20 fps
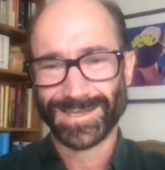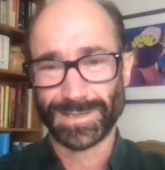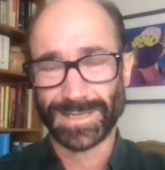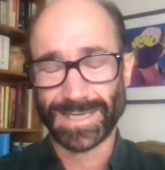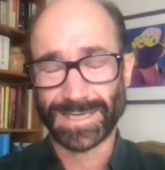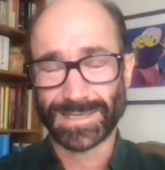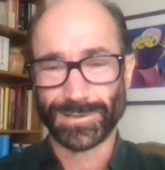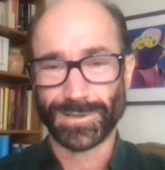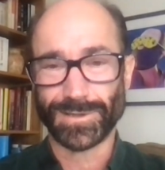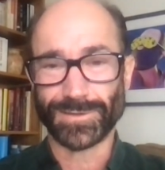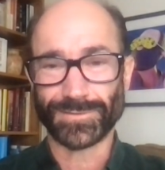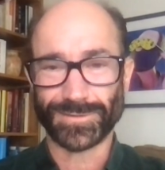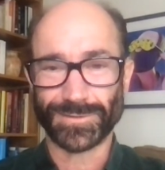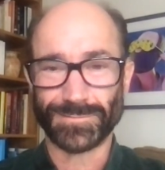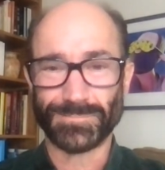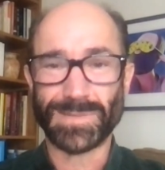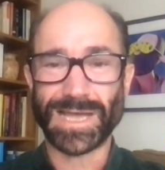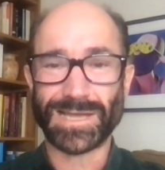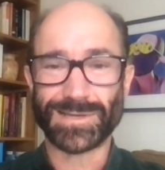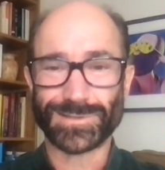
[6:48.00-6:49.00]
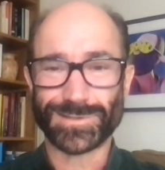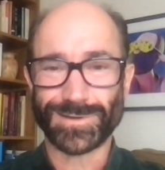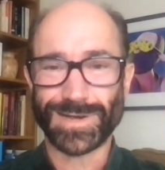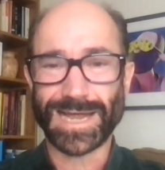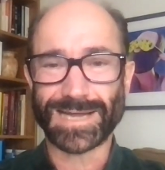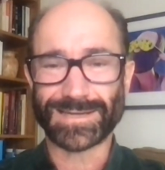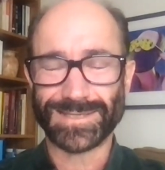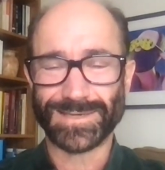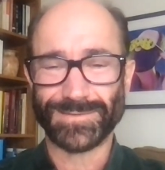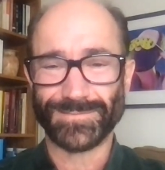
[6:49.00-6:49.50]
They can also measure
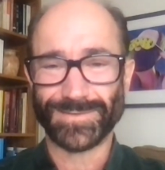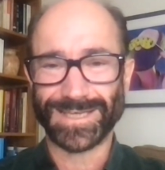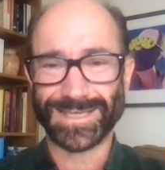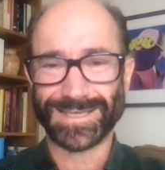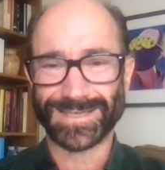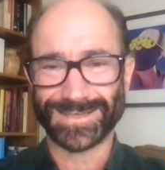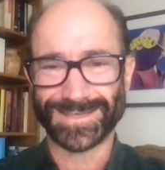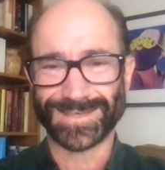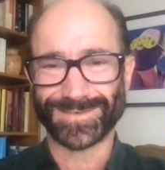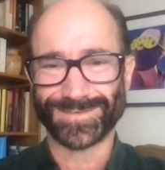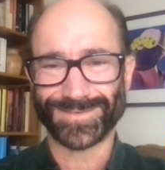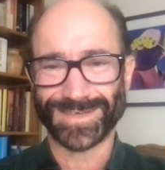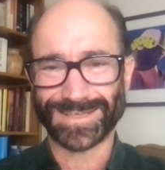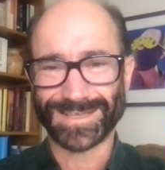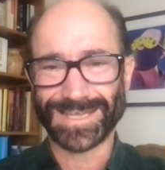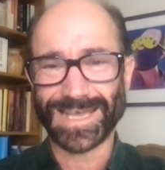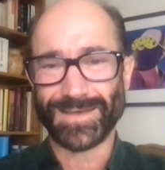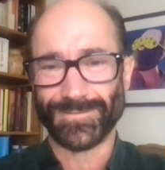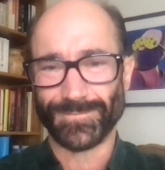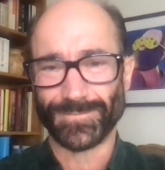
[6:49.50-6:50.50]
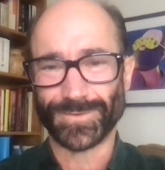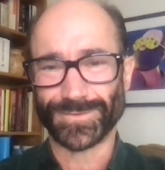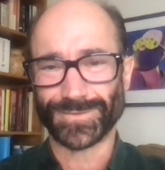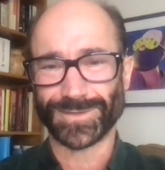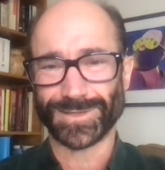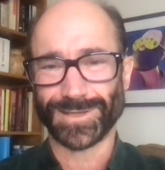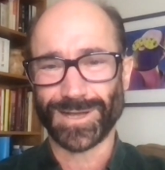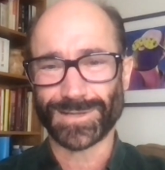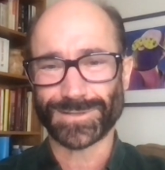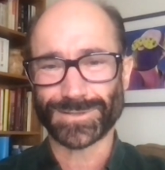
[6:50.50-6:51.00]
activity and things like that,
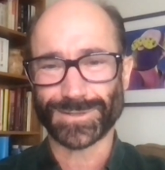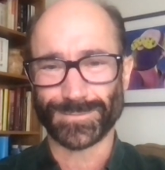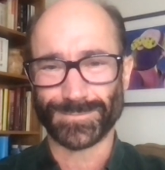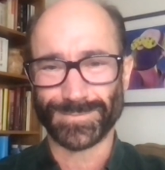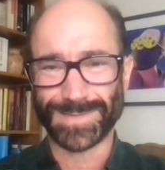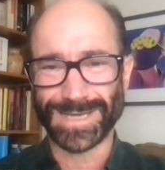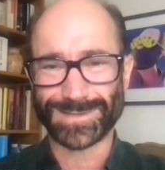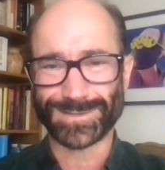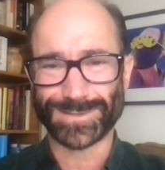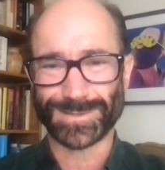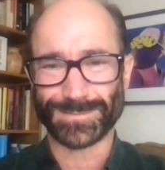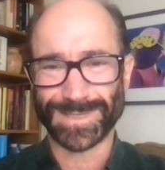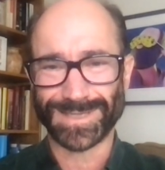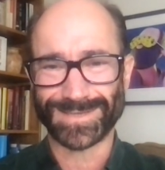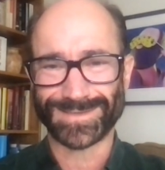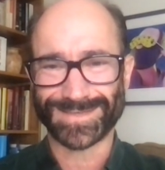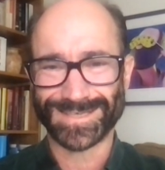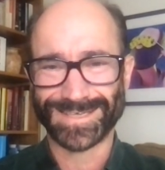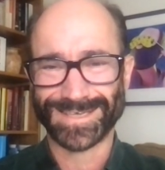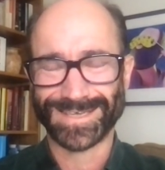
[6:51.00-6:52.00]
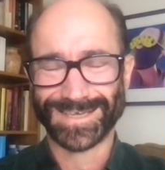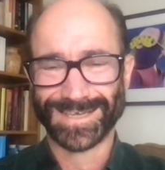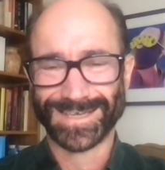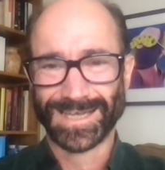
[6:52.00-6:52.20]
physiological measurements.